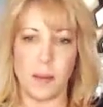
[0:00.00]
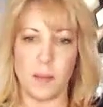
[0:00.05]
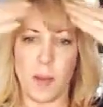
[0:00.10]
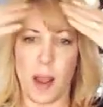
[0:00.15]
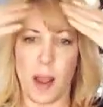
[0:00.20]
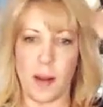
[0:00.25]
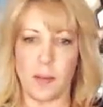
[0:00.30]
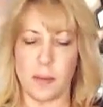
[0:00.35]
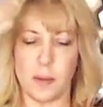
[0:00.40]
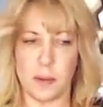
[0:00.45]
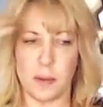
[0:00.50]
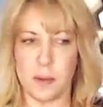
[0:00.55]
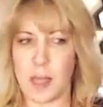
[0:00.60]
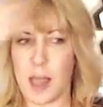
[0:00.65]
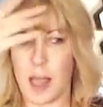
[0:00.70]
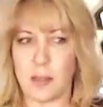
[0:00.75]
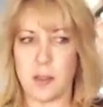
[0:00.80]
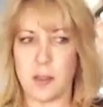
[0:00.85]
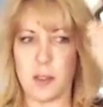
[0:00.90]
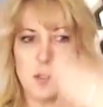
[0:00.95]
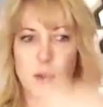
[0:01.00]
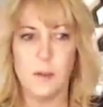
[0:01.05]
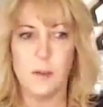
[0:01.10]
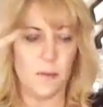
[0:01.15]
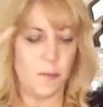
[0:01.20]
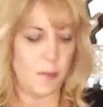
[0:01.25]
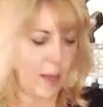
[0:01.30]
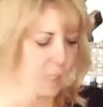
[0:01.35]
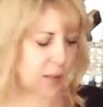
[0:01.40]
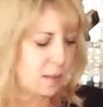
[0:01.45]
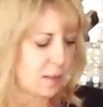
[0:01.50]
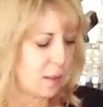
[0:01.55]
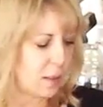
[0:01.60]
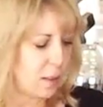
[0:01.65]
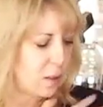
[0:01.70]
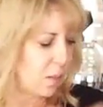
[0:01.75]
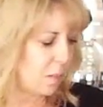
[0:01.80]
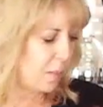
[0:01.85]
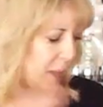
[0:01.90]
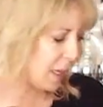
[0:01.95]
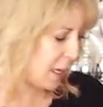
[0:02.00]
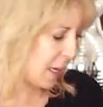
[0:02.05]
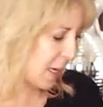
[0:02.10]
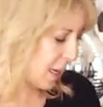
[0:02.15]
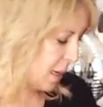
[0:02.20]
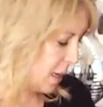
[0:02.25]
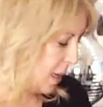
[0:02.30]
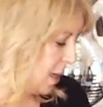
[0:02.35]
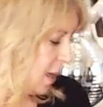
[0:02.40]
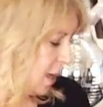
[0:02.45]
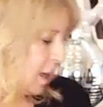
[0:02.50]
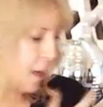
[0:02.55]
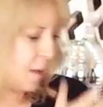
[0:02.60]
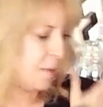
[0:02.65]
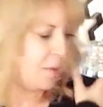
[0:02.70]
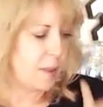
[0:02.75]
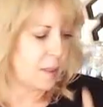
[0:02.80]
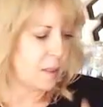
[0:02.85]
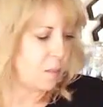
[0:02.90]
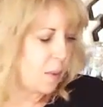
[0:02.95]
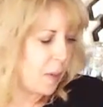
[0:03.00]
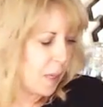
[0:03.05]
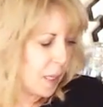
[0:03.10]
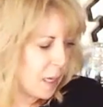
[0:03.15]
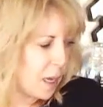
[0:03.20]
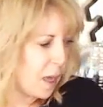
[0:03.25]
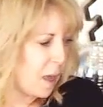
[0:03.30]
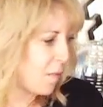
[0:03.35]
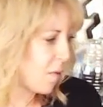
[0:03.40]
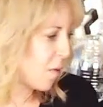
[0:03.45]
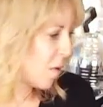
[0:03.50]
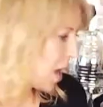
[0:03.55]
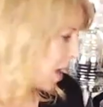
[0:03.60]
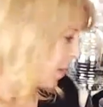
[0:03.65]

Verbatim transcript: my tattoos fixed a little bit and this one a cover